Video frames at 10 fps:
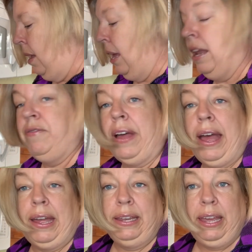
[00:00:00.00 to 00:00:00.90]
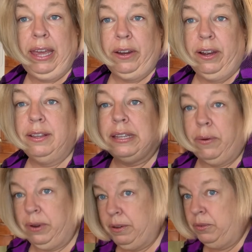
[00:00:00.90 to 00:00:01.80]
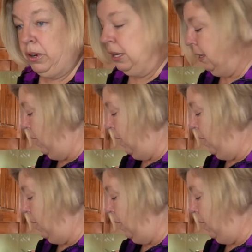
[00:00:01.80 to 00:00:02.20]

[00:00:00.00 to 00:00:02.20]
And if I had carrots, I would have drained